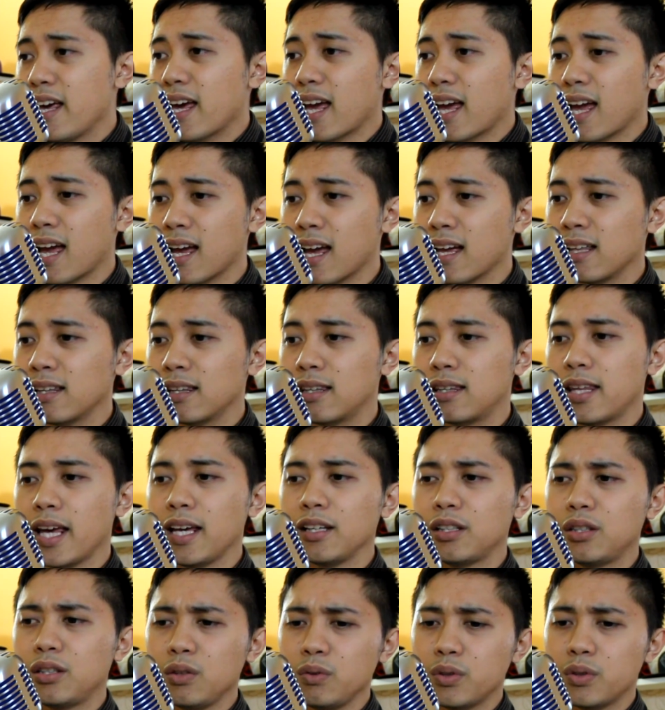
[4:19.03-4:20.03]
And
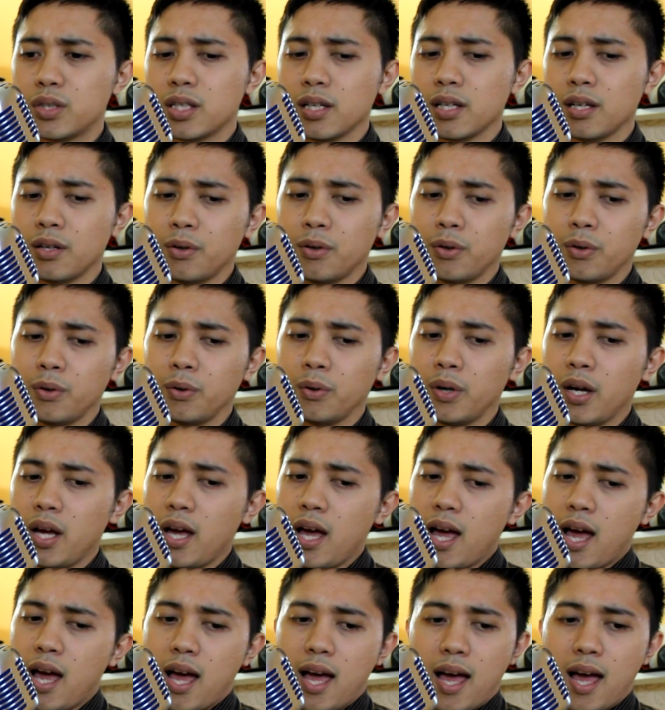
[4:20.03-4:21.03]
thank you to
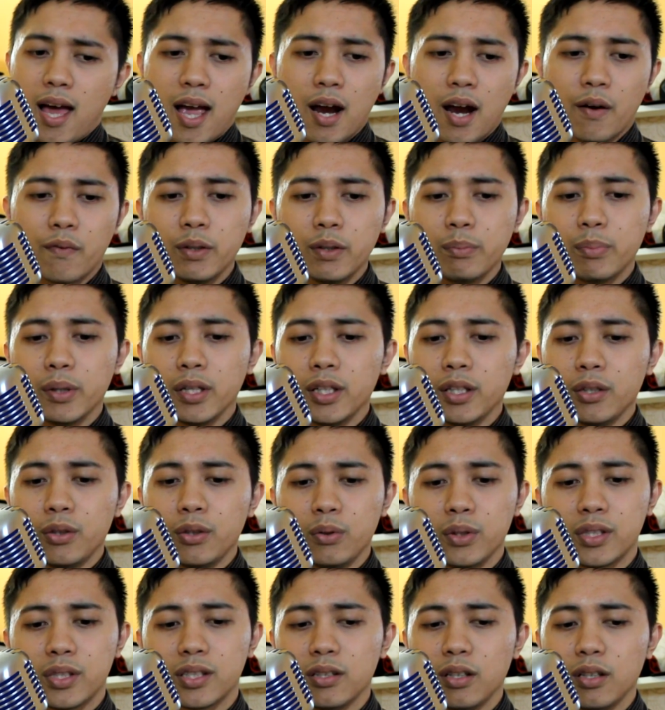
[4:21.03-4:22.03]
everybody
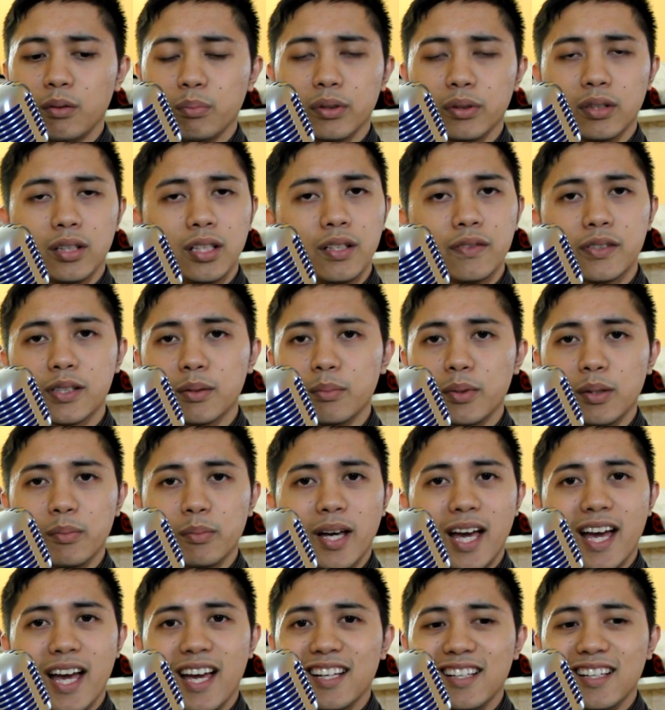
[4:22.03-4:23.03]
who still believes in me,
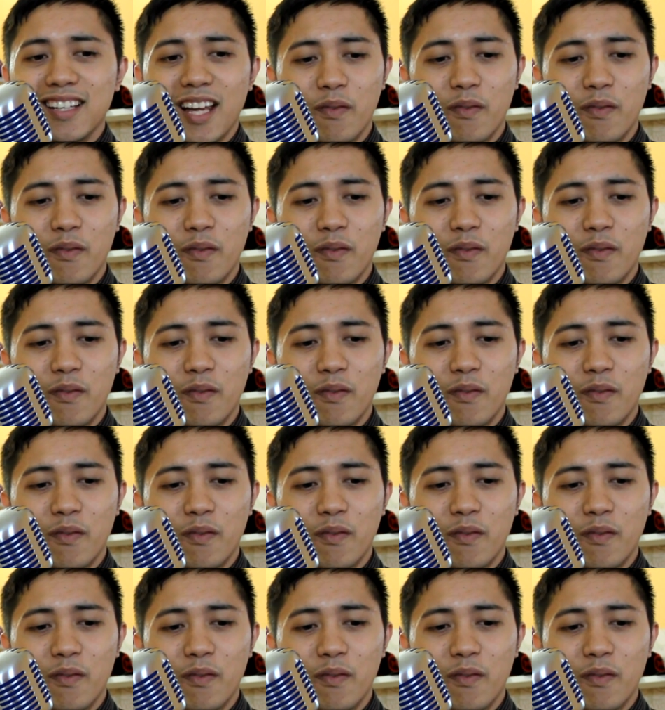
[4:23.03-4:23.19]
man.